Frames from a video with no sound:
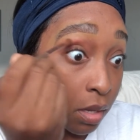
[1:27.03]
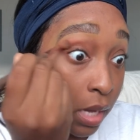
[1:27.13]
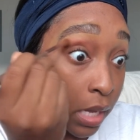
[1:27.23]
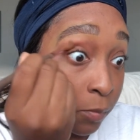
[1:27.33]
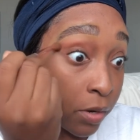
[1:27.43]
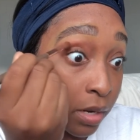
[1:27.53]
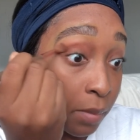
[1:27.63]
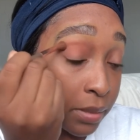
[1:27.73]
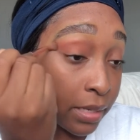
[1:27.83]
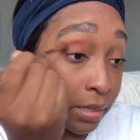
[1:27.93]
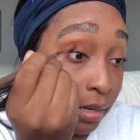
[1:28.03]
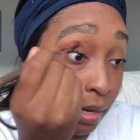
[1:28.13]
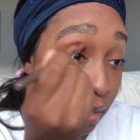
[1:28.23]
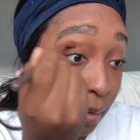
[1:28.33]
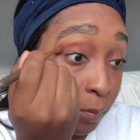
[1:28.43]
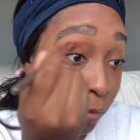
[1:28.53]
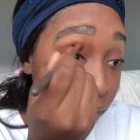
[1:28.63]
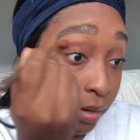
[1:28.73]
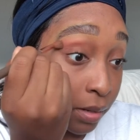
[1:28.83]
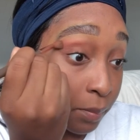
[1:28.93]
And we're gonna blend it
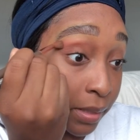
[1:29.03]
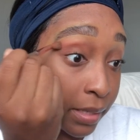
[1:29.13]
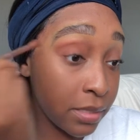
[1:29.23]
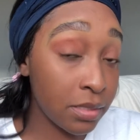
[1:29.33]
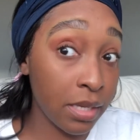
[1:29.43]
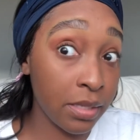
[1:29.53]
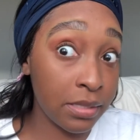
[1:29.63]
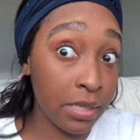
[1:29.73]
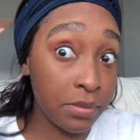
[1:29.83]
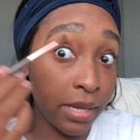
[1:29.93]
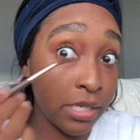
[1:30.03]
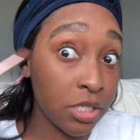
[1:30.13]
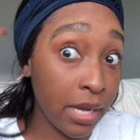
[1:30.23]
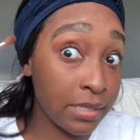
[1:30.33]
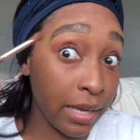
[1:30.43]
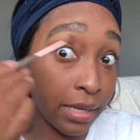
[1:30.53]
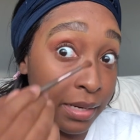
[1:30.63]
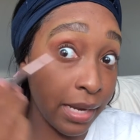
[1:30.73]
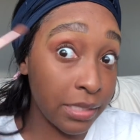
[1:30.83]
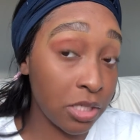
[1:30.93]
upward because it seems like she has like a
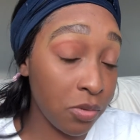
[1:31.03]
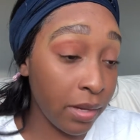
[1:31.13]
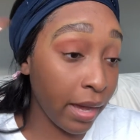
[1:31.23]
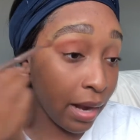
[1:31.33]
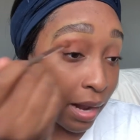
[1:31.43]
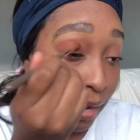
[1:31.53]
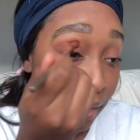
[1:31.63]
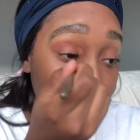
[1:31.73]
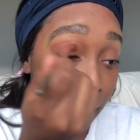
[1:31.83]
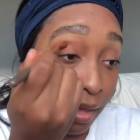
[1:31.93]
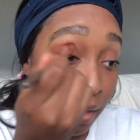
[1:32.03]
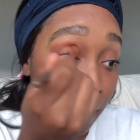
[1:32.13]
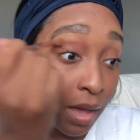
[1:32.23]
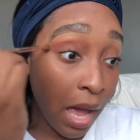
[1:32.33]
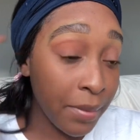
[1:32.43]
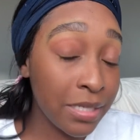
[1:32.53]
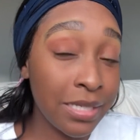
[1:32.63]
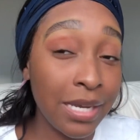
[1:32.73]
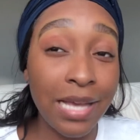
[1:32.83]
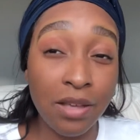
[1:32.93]
nice cute cat eye. I mean,
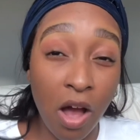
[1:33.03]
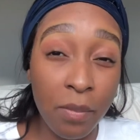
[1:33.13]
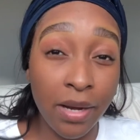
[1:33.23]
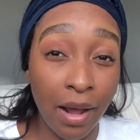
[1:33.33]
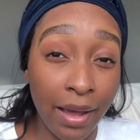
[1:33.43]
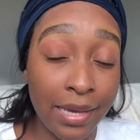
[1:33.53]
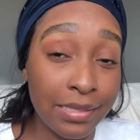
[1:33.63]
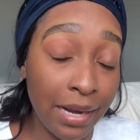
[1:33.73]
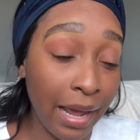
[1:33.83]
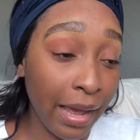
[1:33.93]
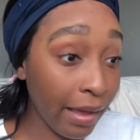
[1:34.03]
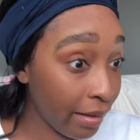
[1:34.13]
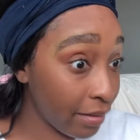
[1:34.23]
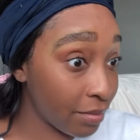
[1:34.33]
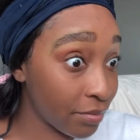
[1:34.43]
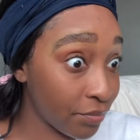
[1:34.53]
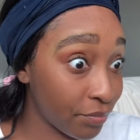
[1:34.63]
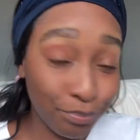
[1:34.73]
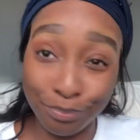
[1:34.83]
she has almond eyes and I have